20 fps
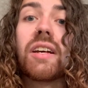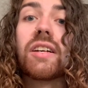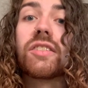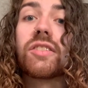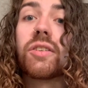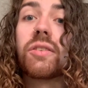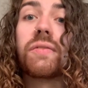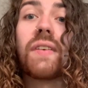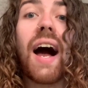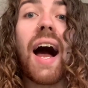
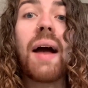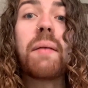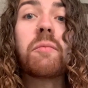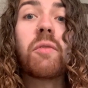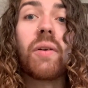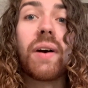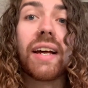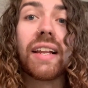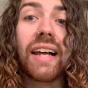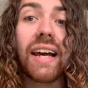So if I'm
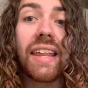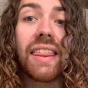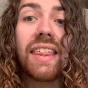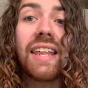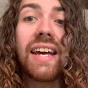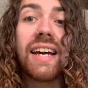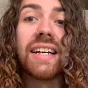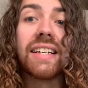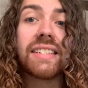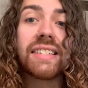going like
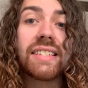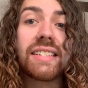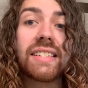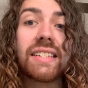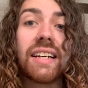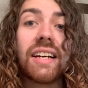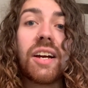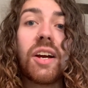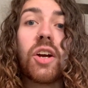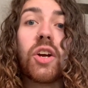
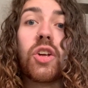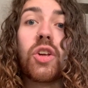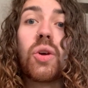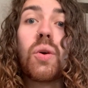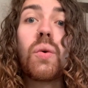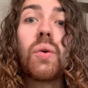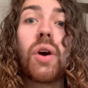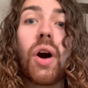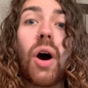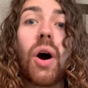this,
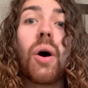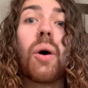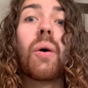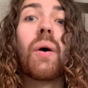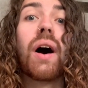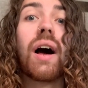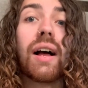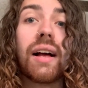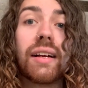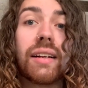you
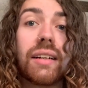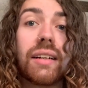go